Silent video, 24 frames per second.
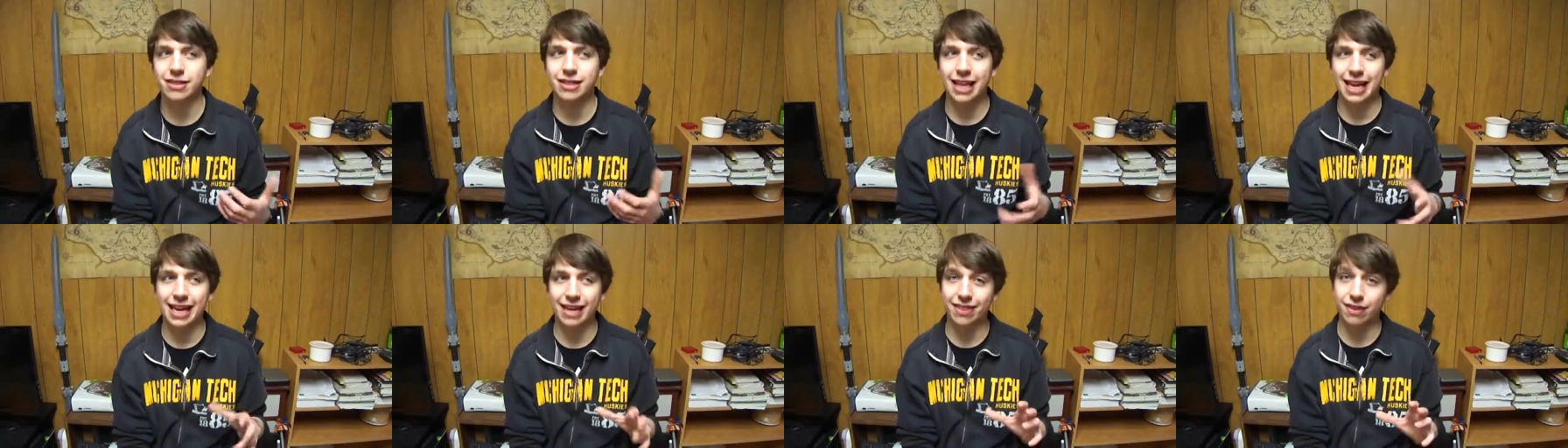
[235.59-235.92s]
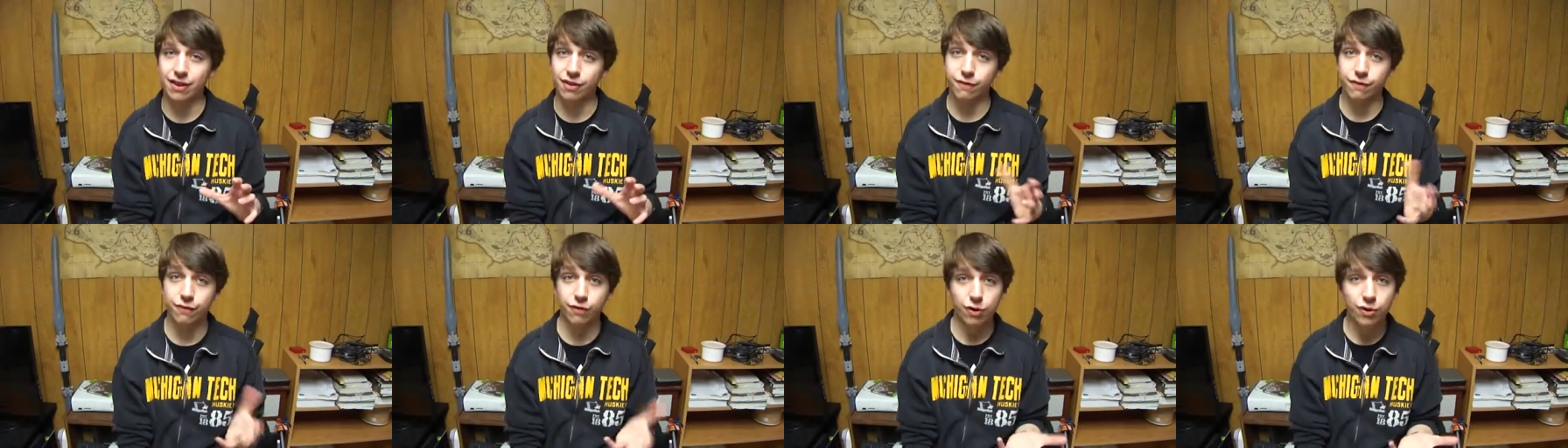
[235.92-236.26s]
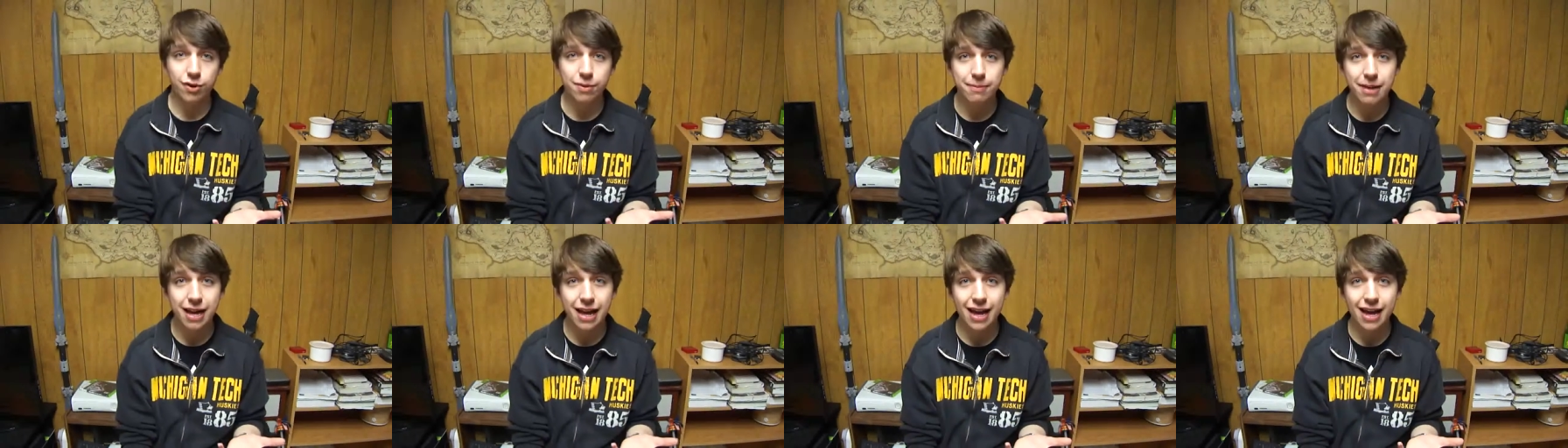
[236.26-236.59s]
like their
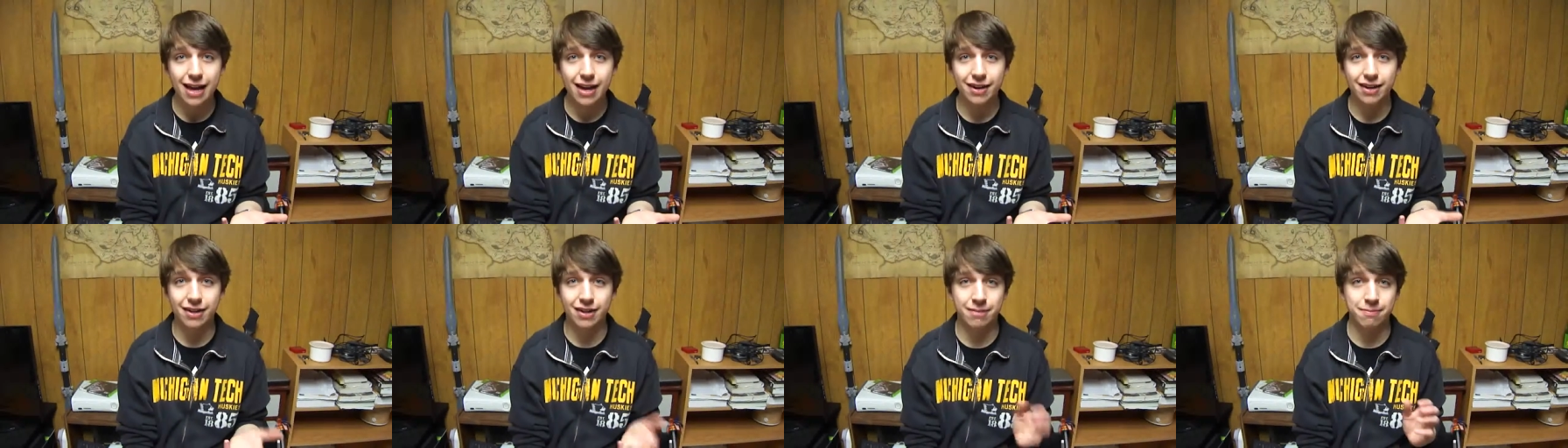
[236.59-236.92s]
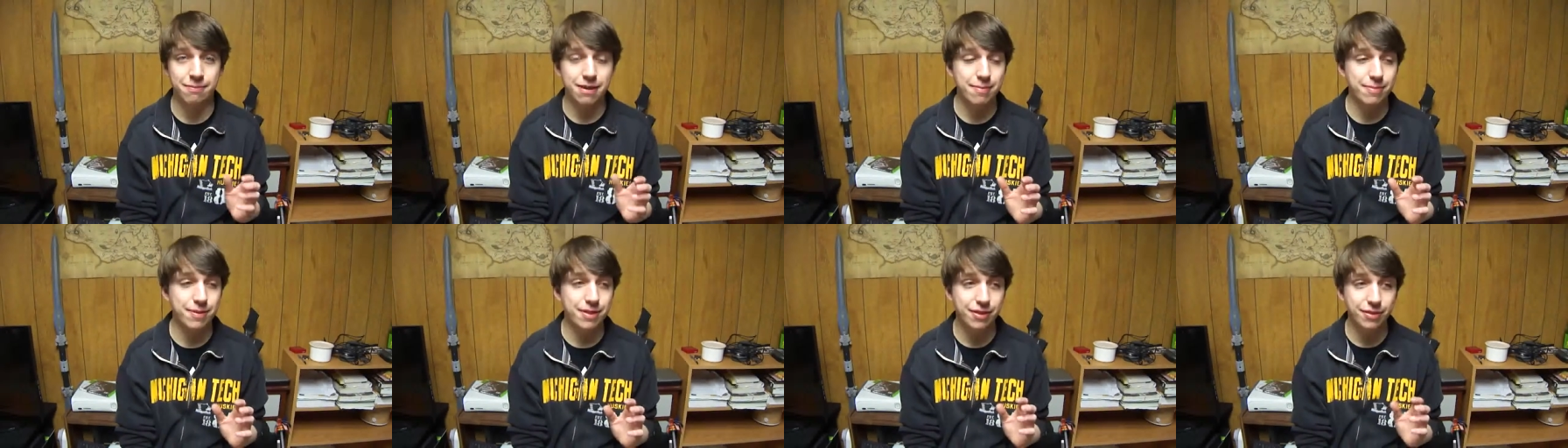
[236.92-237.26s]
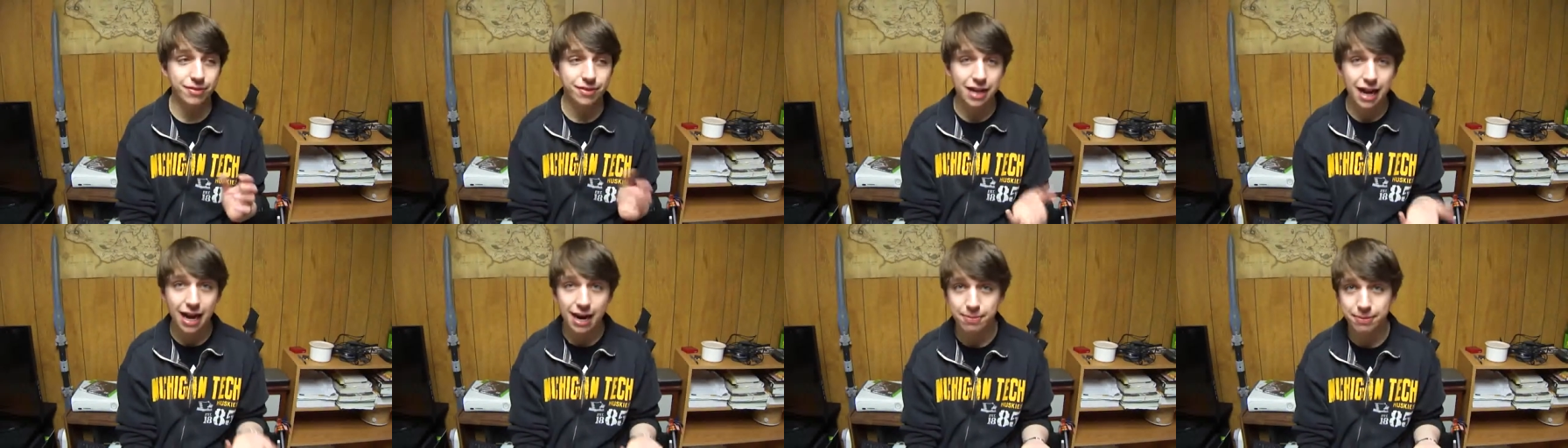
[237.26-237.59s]
format and maybe
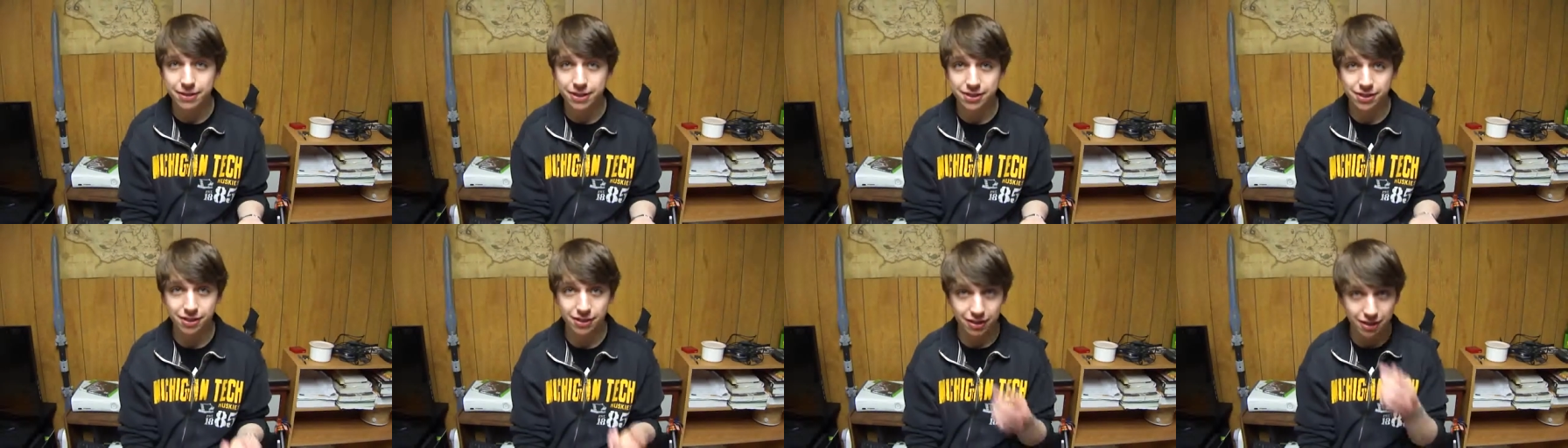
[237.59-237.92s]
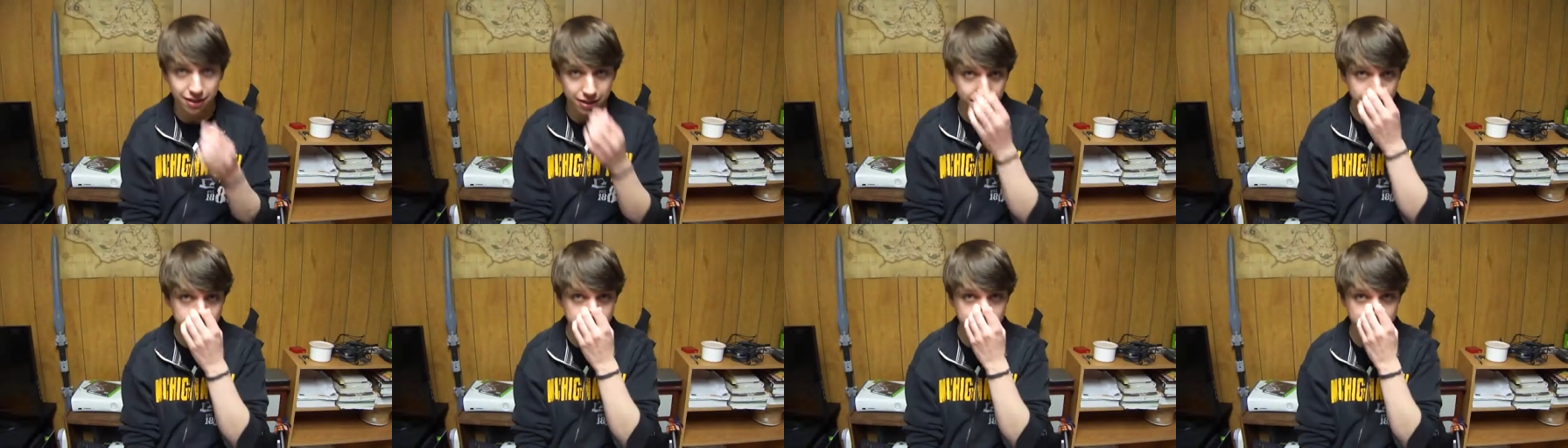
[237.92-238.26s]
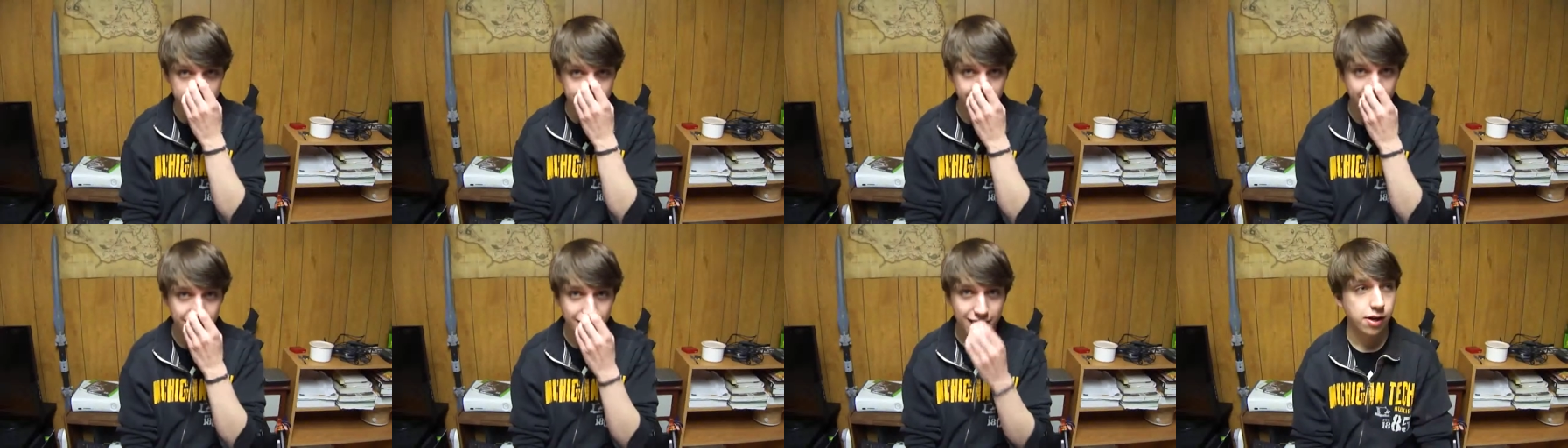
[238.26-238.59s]
their topics a little
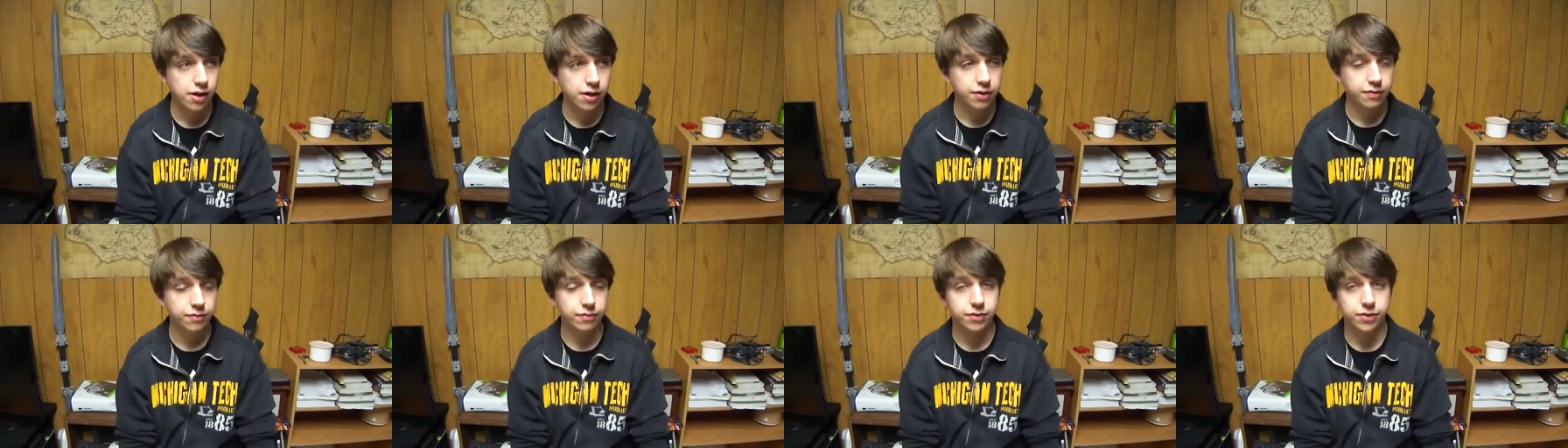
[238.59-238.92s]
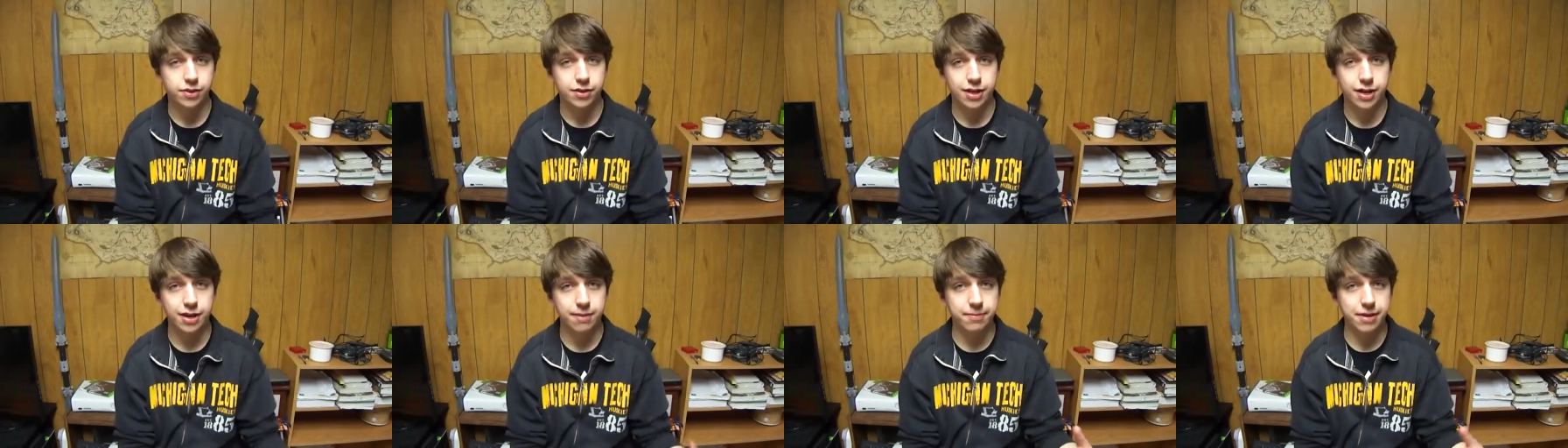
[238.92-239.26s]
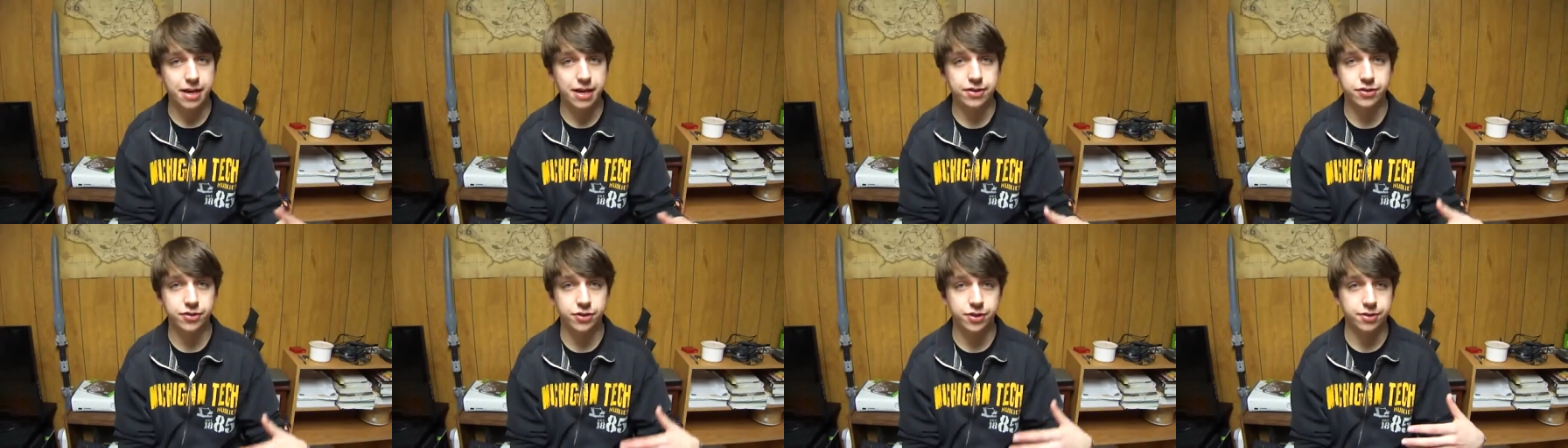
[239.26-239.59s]
bit, so that I'm
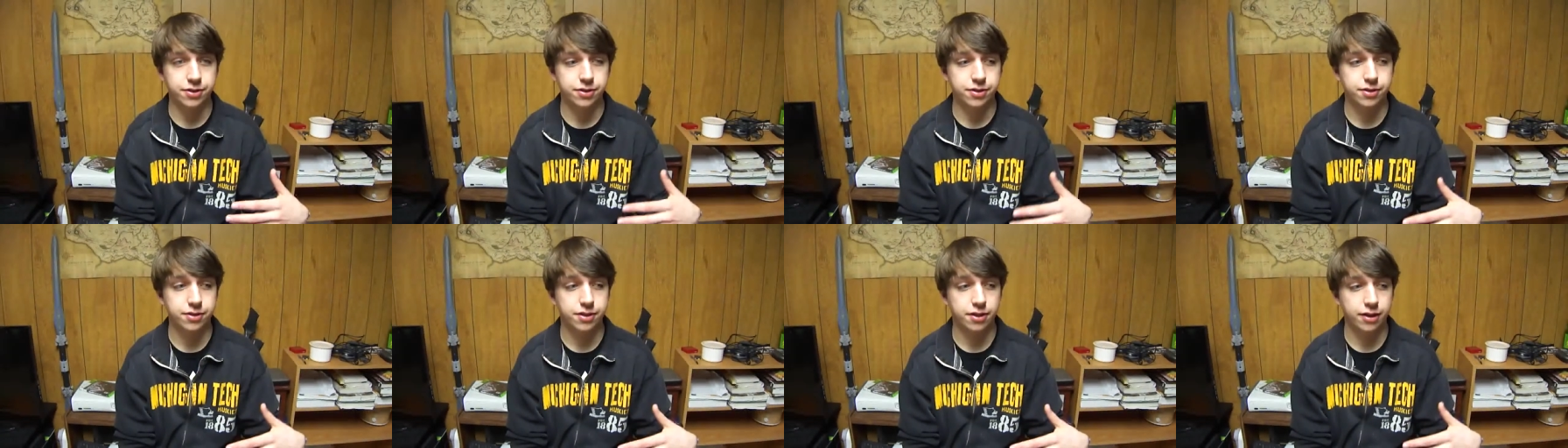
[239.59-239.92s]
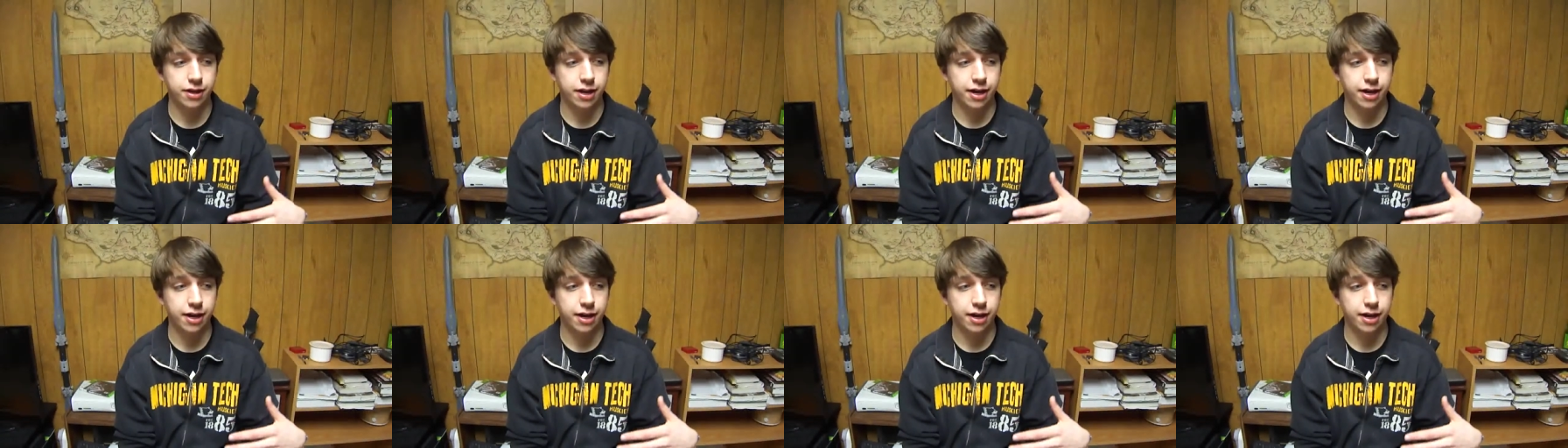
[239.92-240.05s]
not just